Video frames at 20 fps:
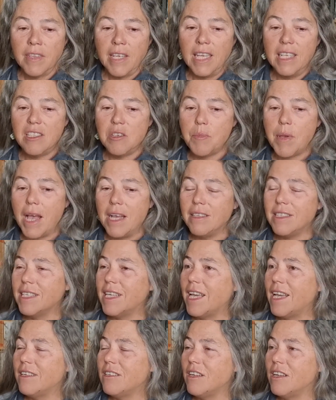He's about to
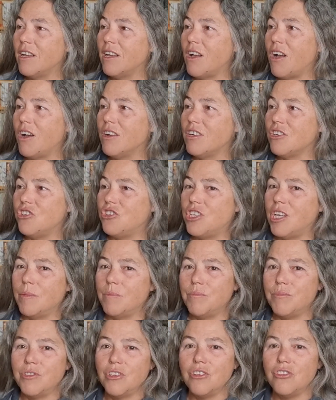get on a
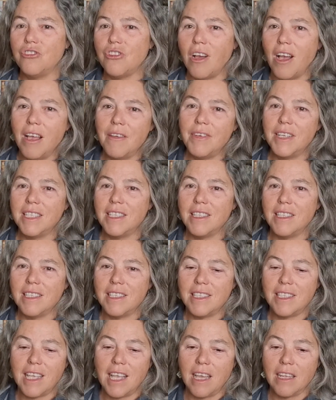ship to dive into the
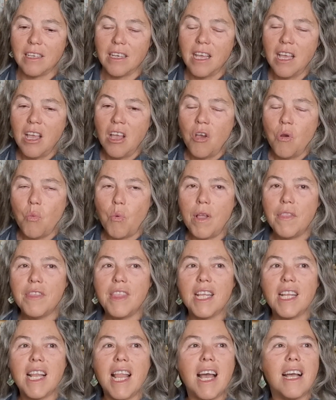sun
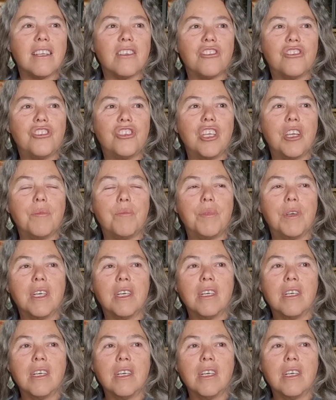when the last ship